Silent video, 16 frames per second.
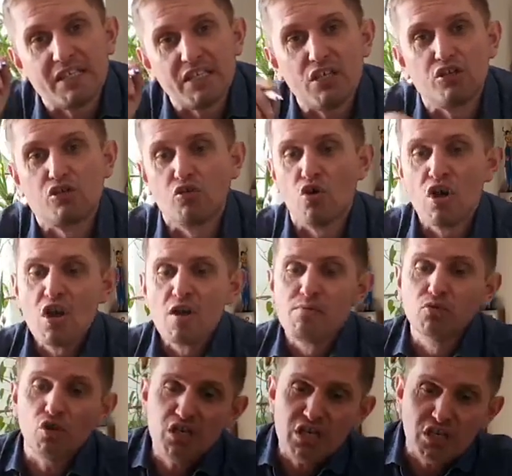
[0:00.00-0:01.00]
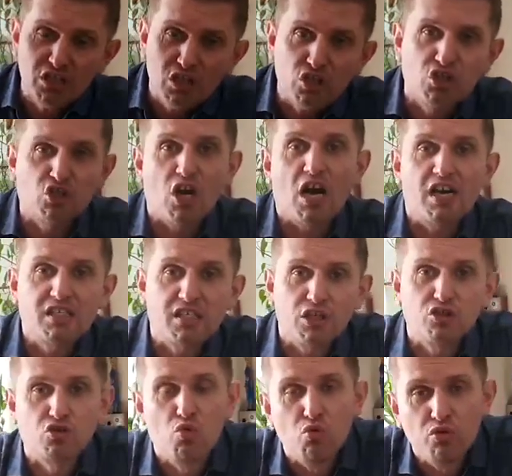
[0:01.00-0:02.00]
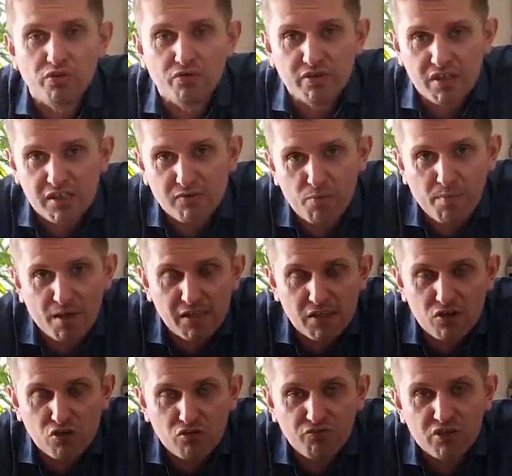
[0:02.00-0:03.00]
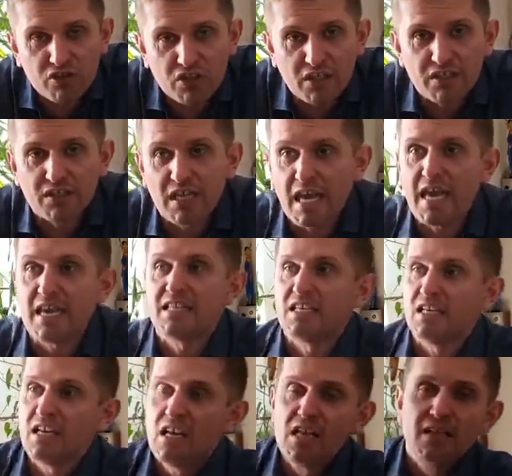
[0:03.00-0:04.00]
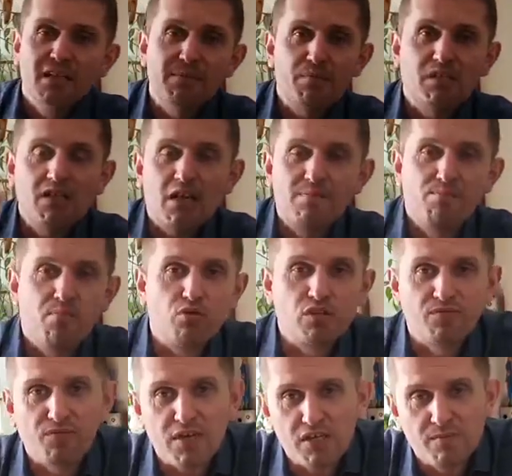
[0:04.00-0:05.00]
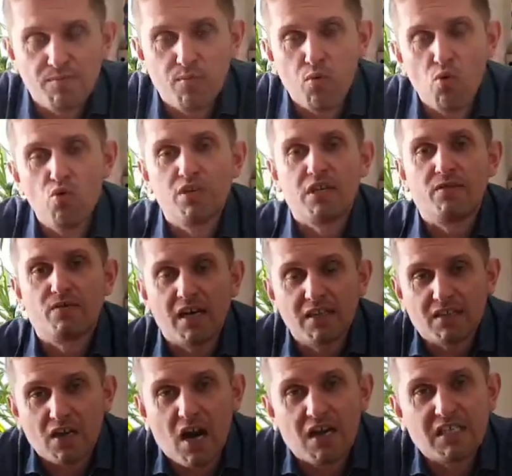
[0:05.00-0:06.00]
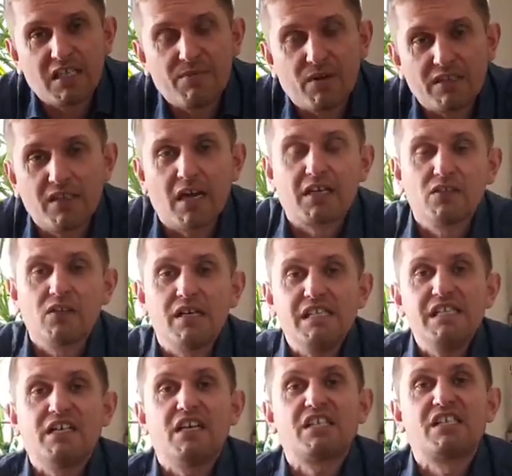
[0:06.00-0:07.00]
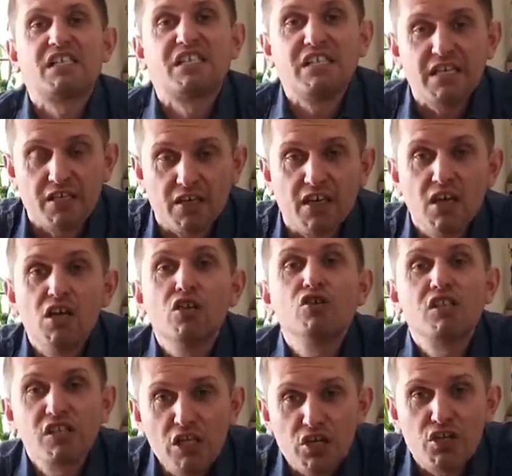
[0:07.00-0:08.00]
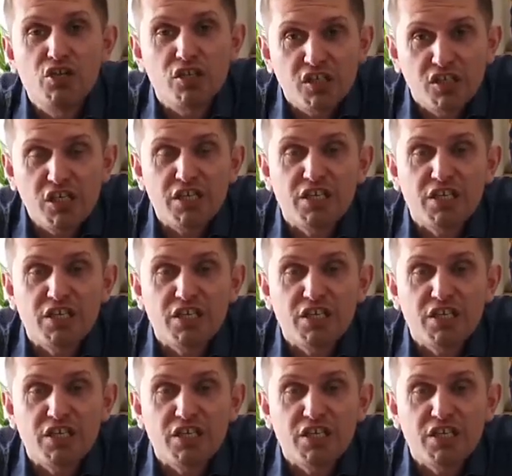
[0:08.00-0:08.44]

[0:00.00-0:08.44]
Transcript: We trusted in the kind Tsar. To leave on streets we have shaped to leave. On meetings we use state. The position many now the thin.